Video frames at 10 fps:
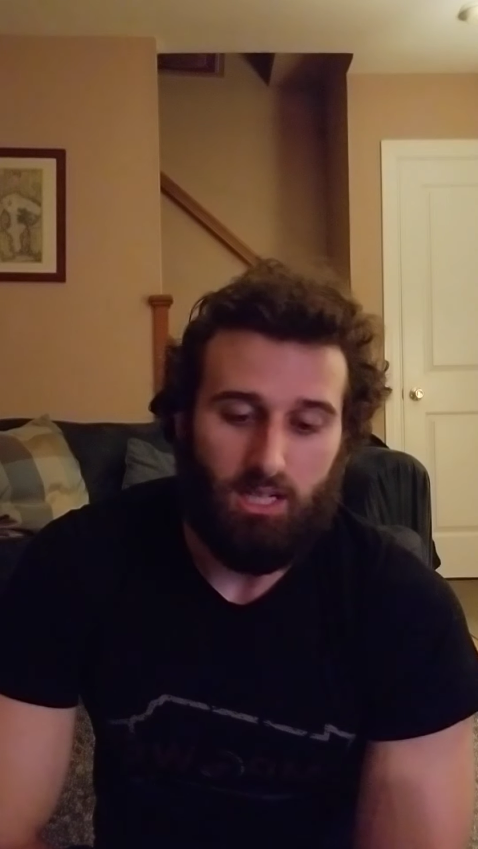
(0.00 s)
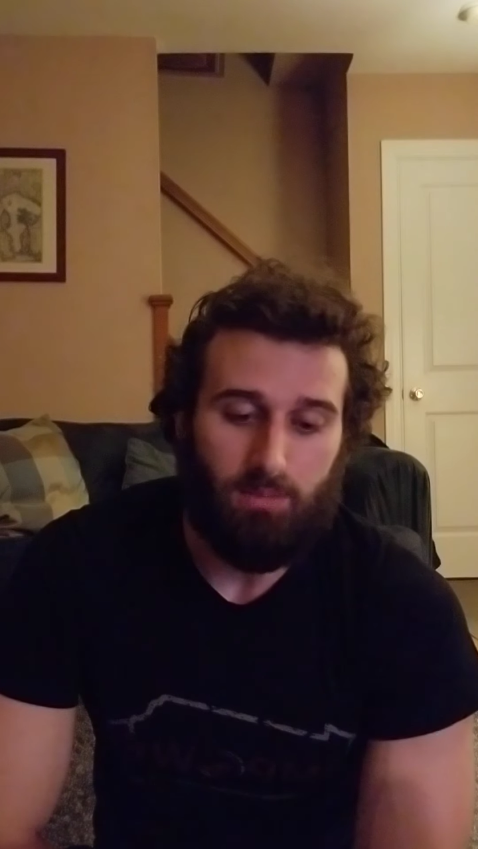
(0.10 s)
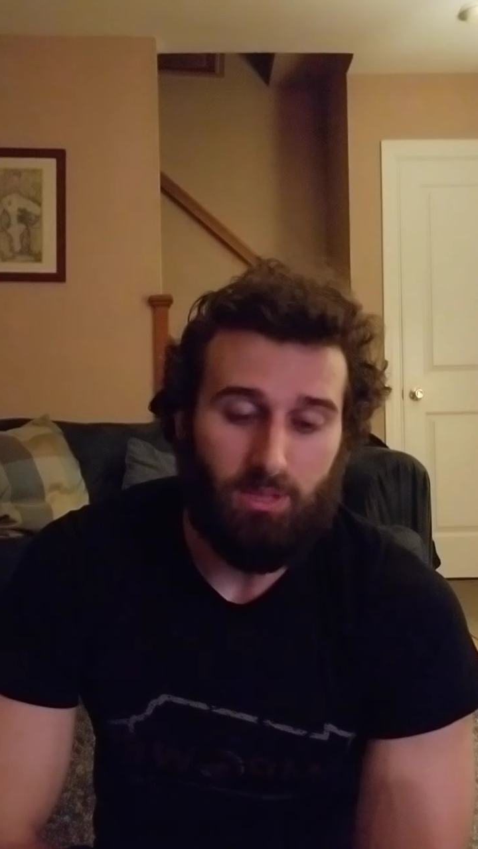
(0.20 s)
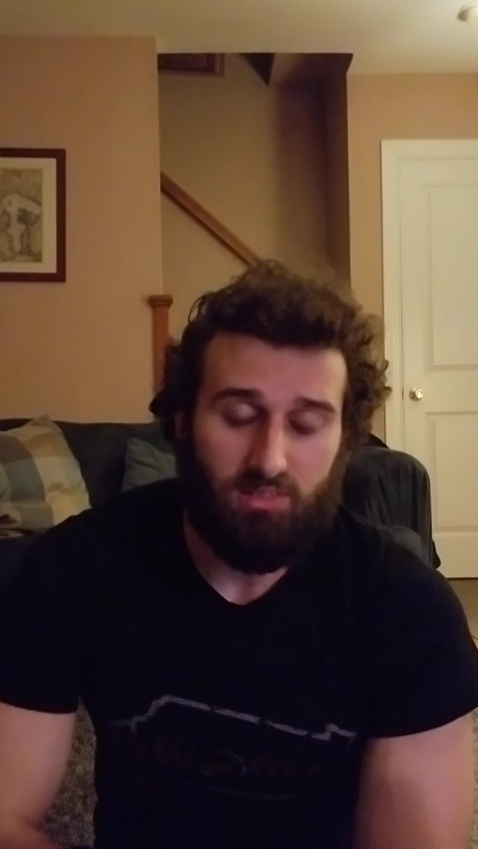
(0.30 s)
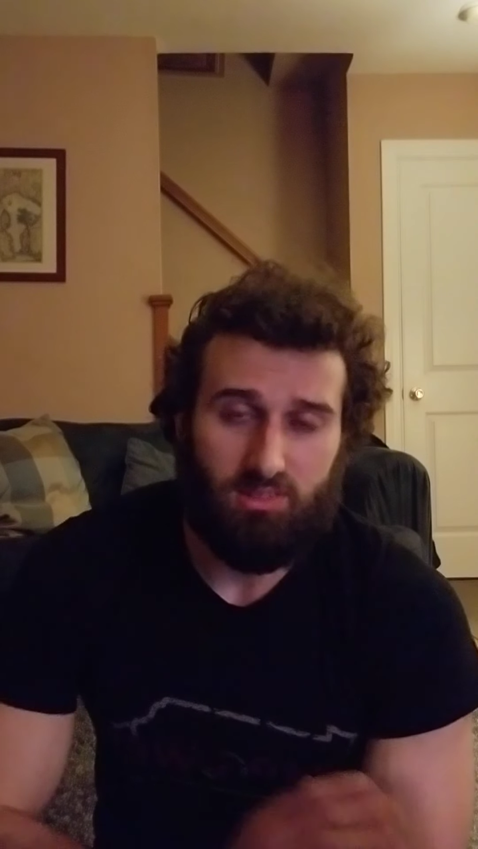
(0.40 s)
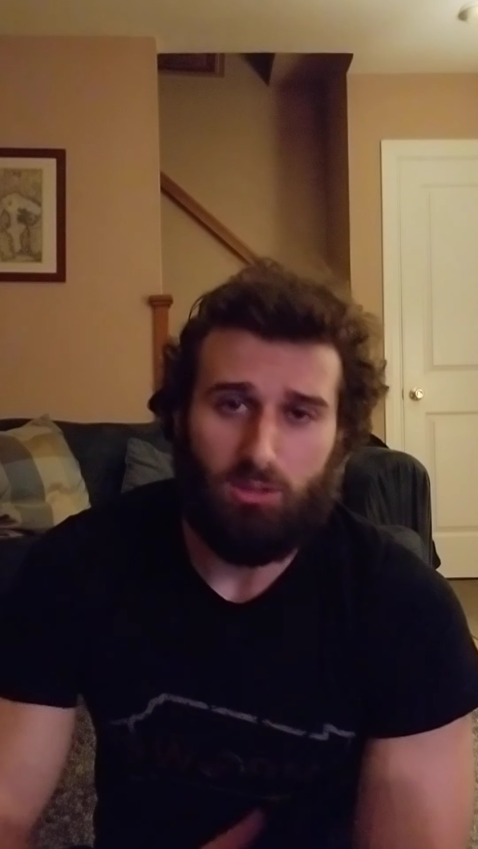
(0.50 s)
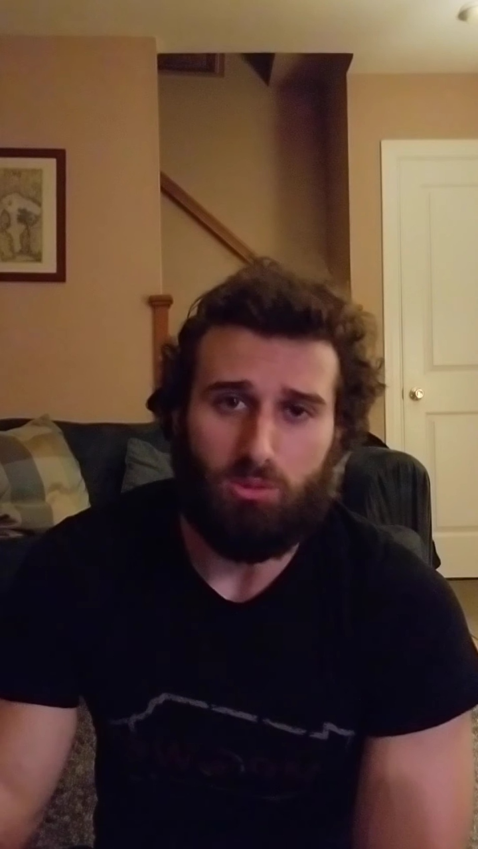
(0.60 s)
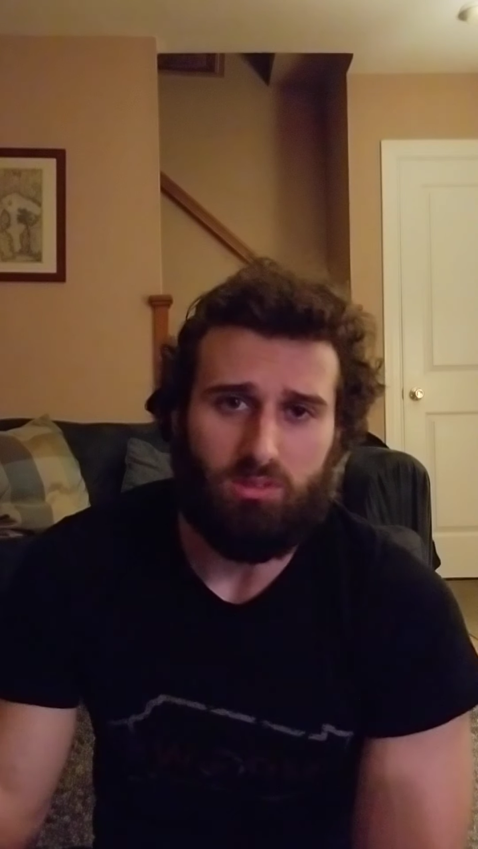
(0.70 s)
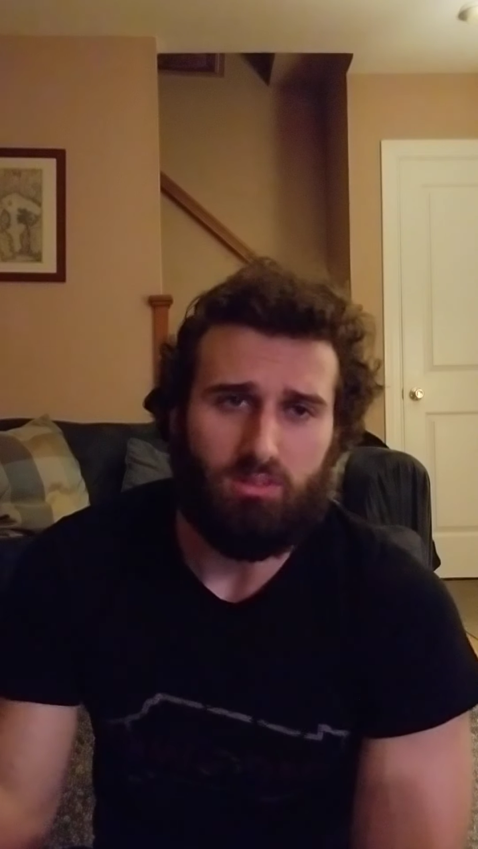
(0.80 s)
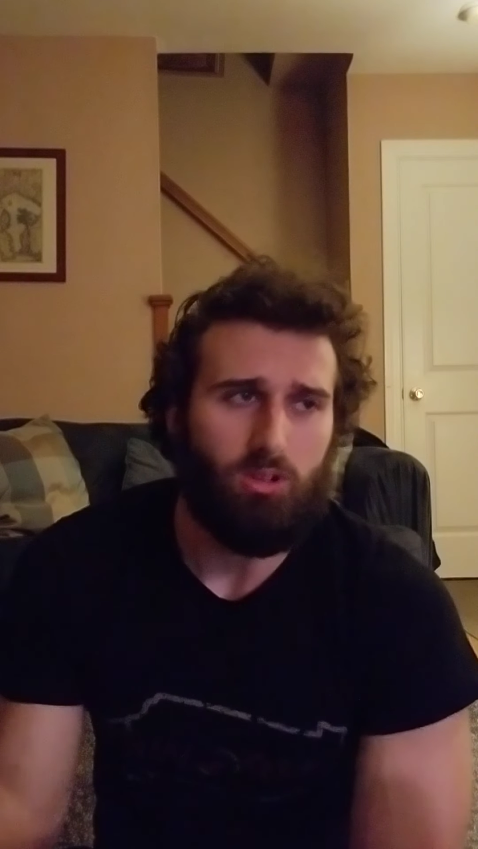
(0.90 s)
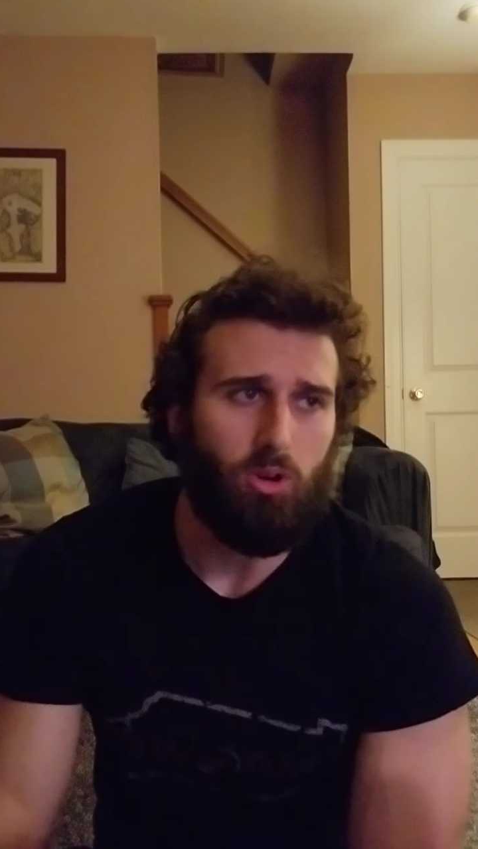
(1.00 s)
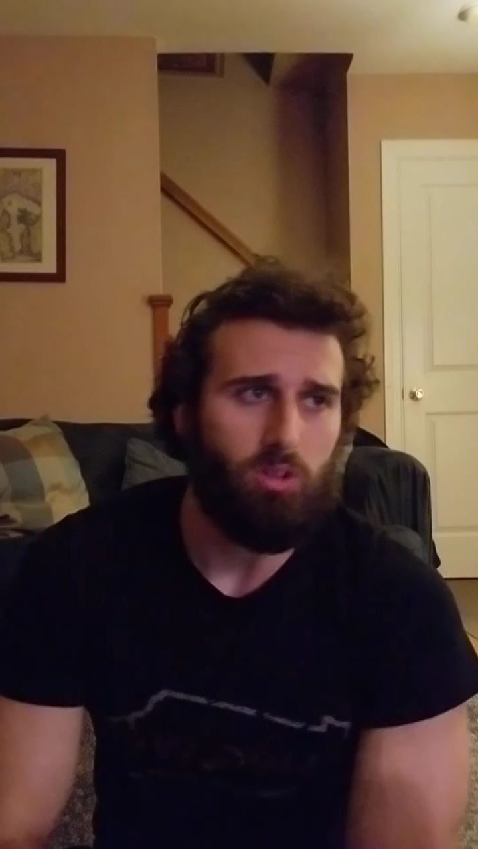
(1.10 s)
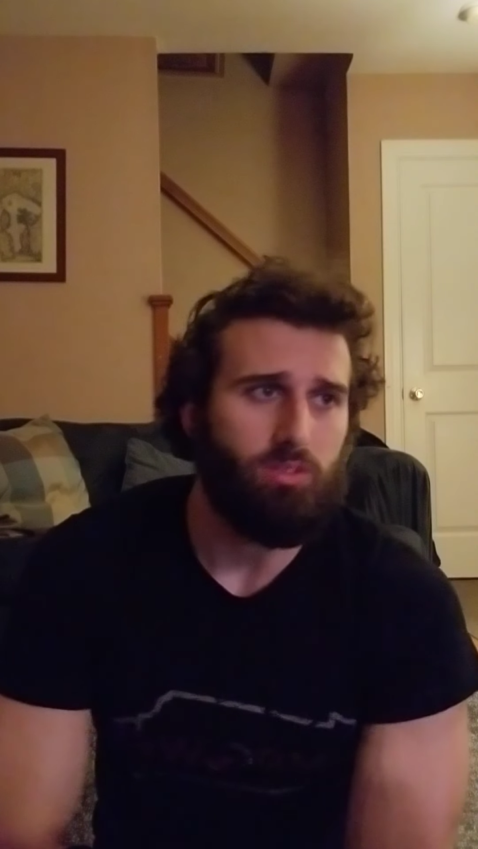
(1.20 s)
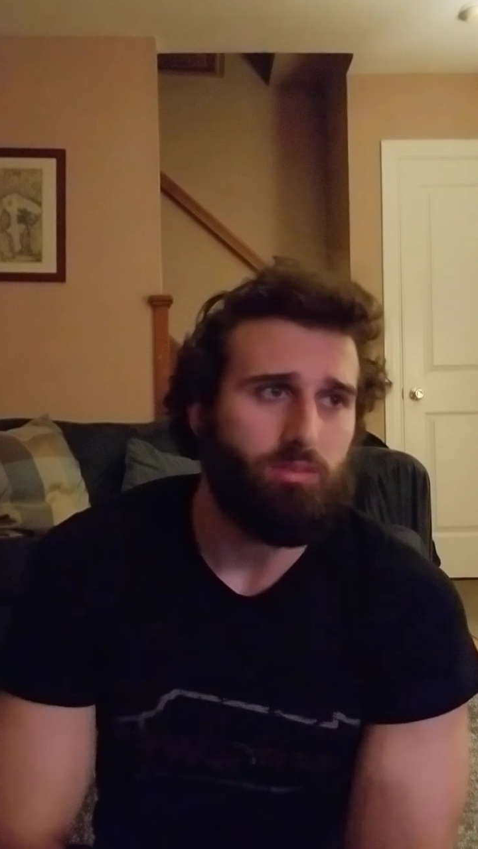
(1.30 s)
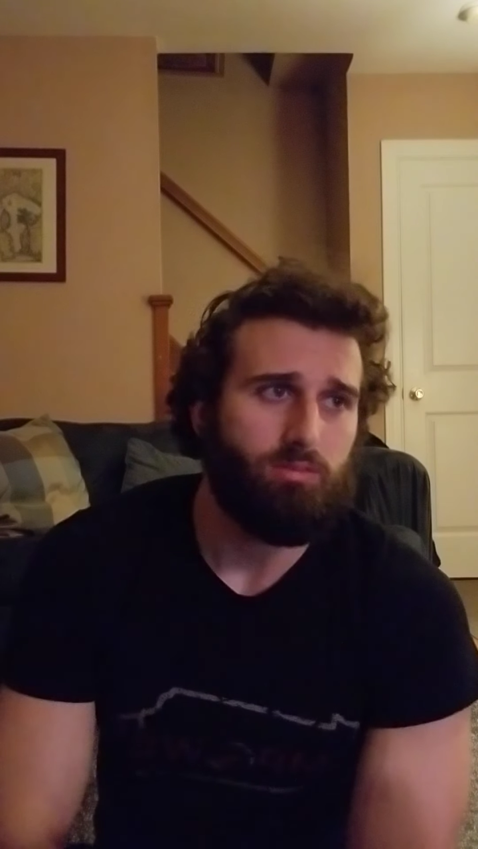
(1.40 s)
That sequence is
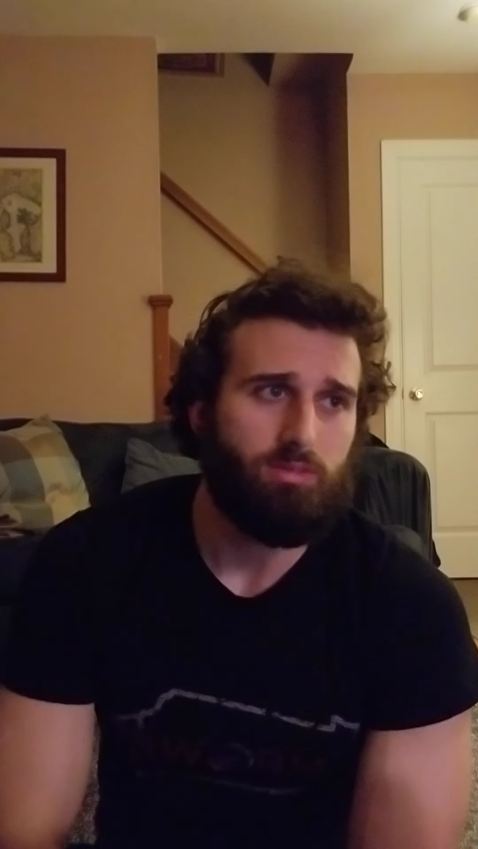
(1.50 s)
called,